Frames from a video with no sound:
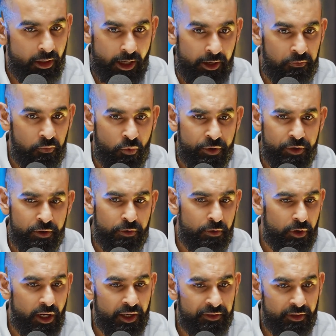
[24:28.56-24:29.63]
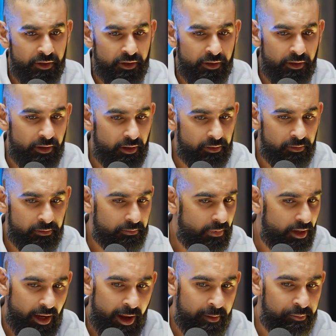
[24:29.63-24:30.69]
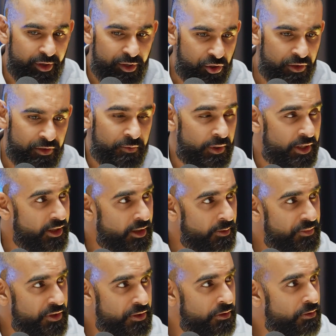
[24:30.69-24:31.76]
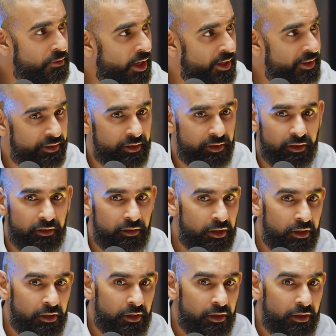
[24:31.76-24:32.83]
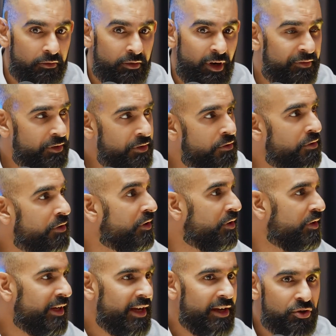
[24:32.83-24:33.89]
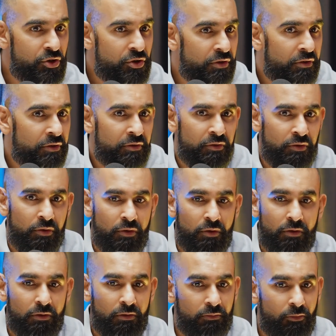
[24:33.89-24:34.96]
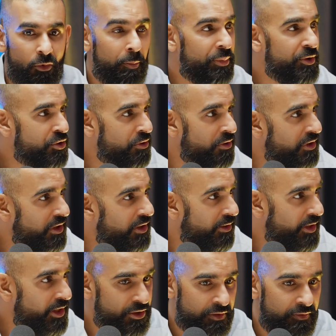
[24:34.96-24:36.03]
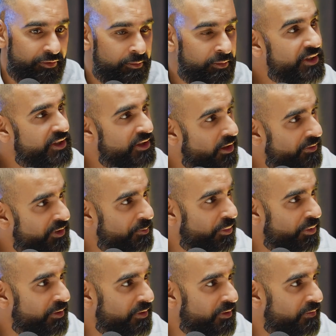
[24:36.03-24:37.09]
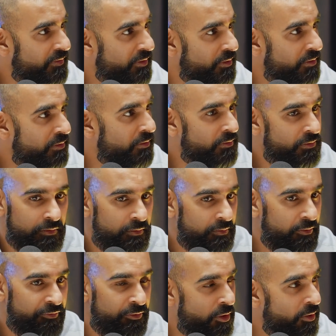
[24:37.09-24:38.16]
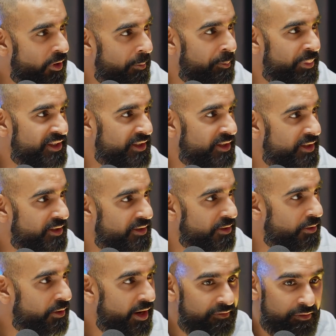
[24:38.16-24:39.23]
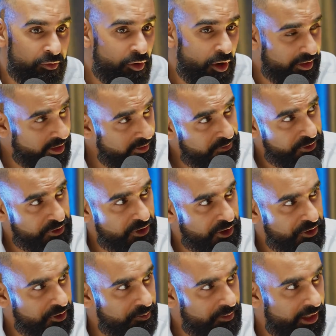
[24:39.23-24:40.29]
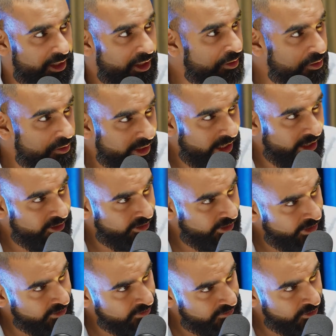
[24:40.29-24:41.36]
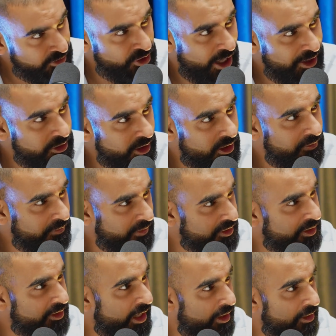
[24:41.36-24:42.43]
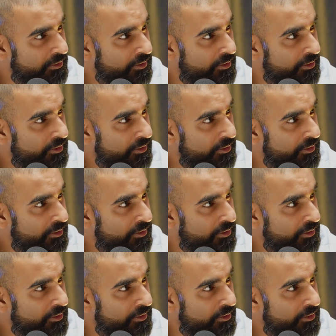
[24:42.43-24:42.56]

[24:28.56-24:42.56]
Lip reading: And what are your other ambitions when it comes to either revenue creation or opportunity creation from a service point of view for a business, or and you've got infrastructure play. Are you doing anything else granular further down?